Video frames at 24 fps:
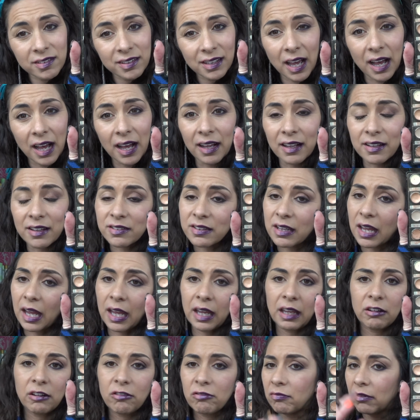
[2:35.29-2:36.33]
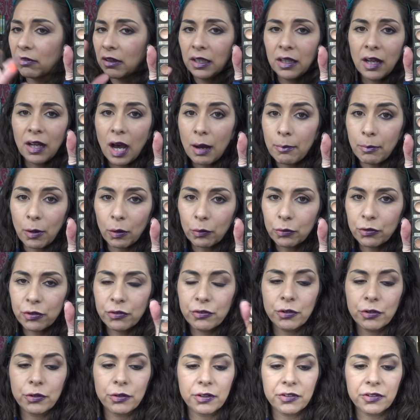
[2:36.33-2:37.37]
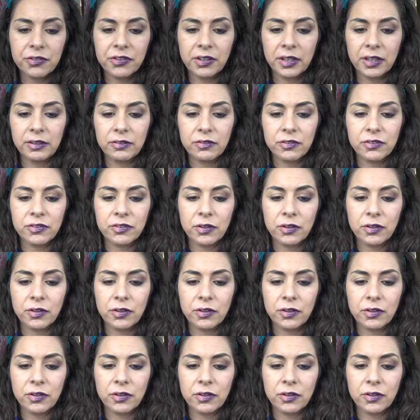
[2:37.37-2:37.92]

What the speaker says: scars and a multitude of sins.